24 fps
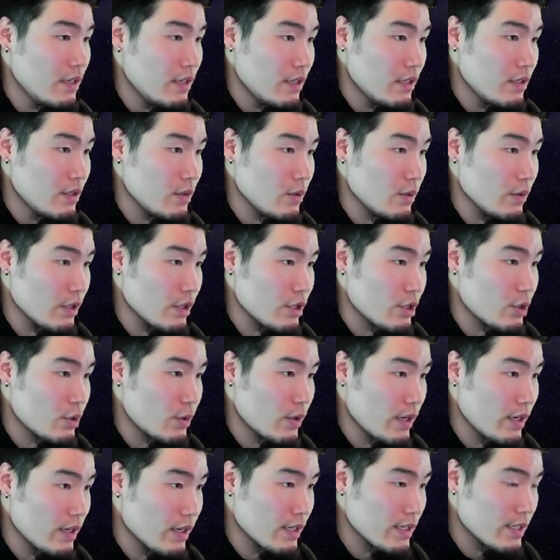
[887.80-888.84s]
to the
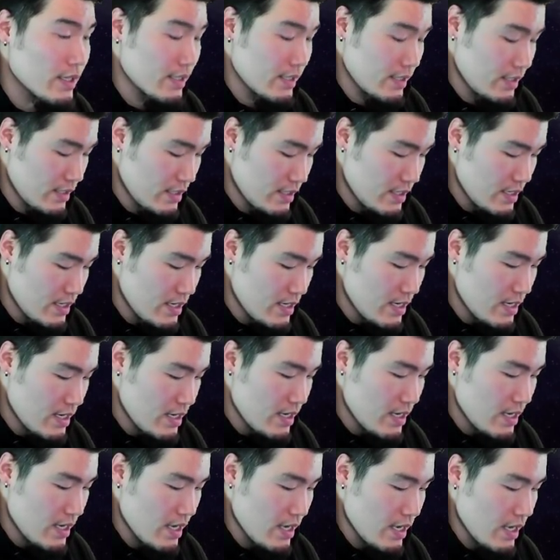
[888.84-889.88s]
Trunks,
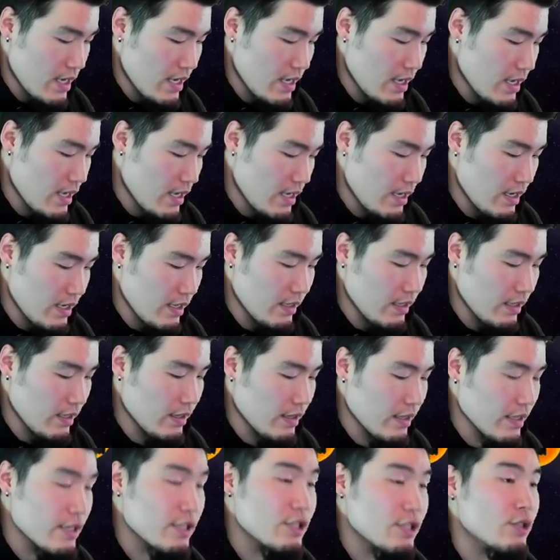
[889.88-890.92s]
and
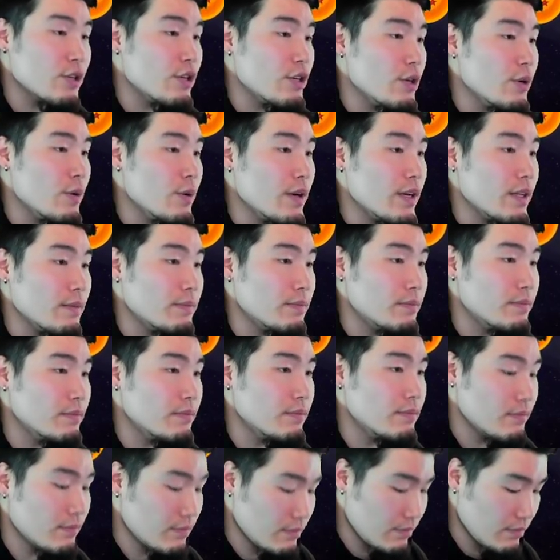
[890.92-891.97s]
this should do it.
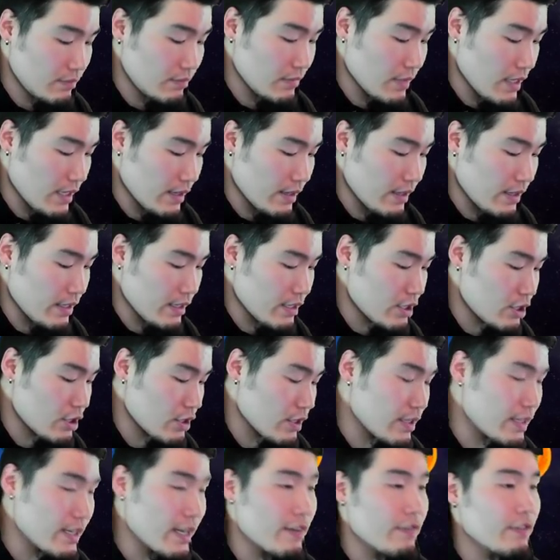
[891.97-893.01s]
Yeah, this should
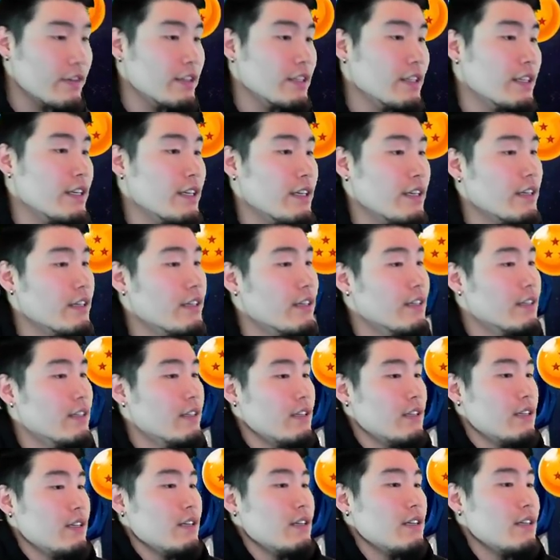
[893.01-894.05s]
definitely
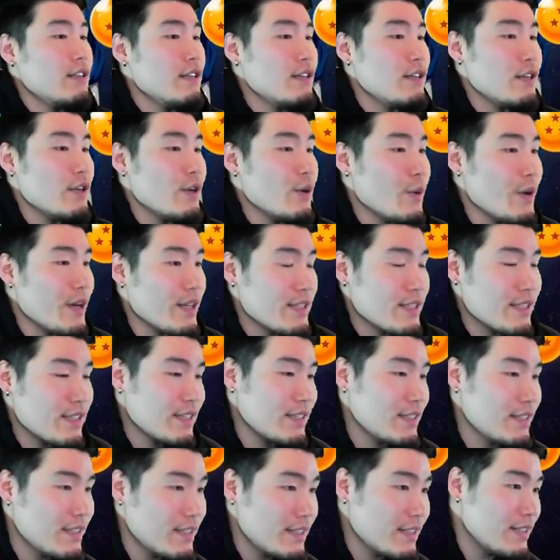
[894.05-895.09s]
do it.
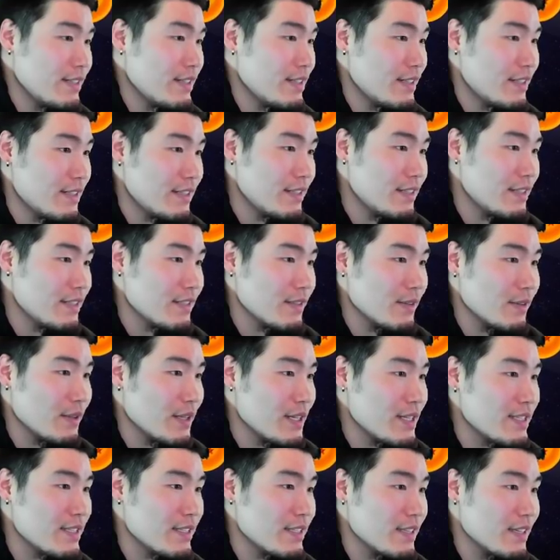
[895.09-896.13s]
So
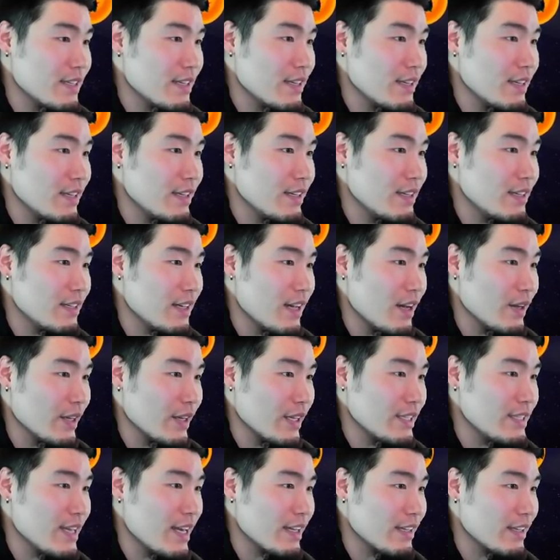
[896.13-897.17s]
let's see how I can
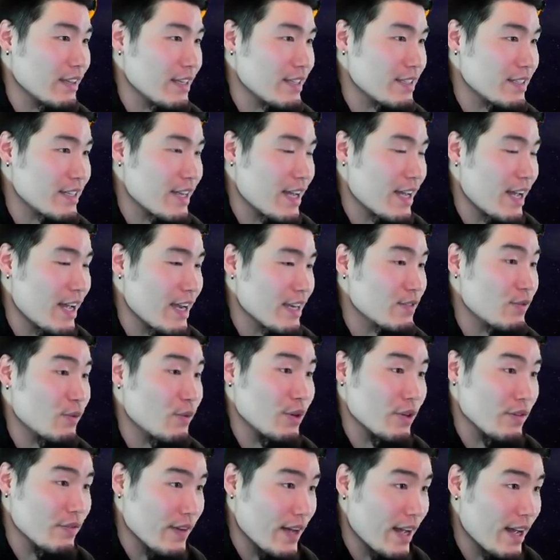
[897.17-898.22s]
tank these attacks,
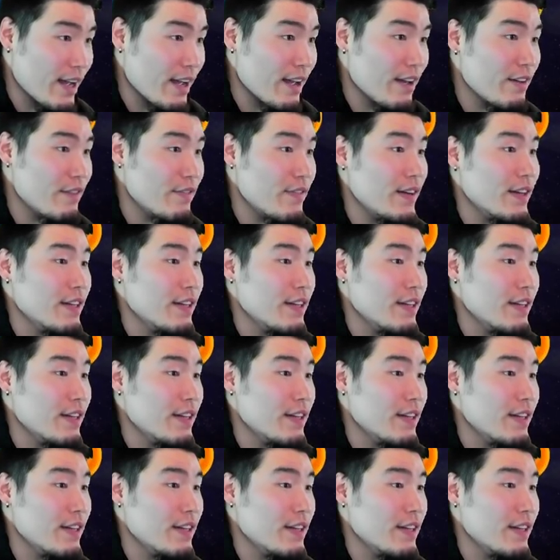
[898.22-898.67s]
45.